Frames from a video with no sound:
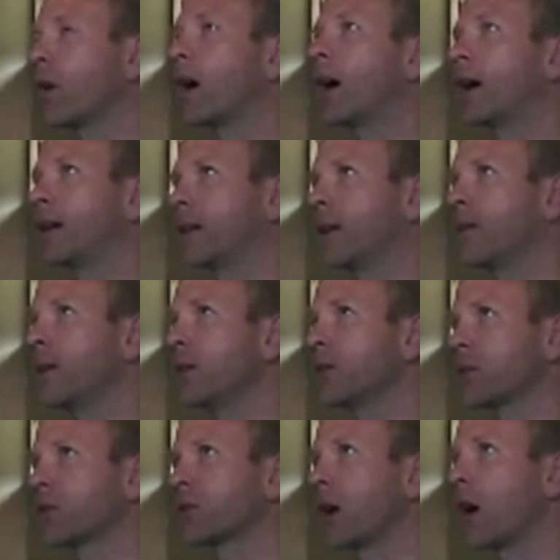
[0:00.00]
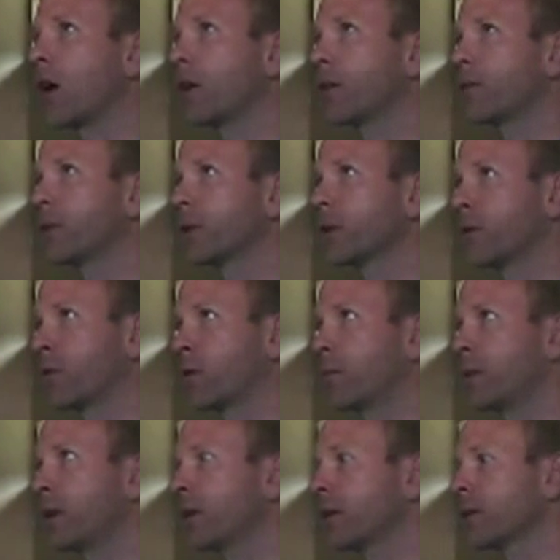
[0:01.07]
Right, and these are solid filiform
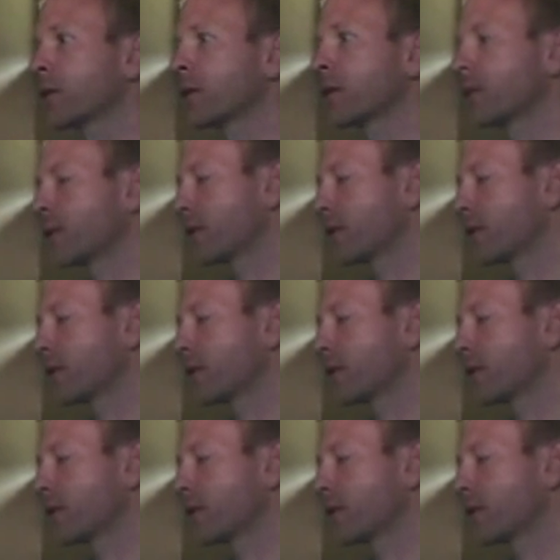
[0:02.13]
needles.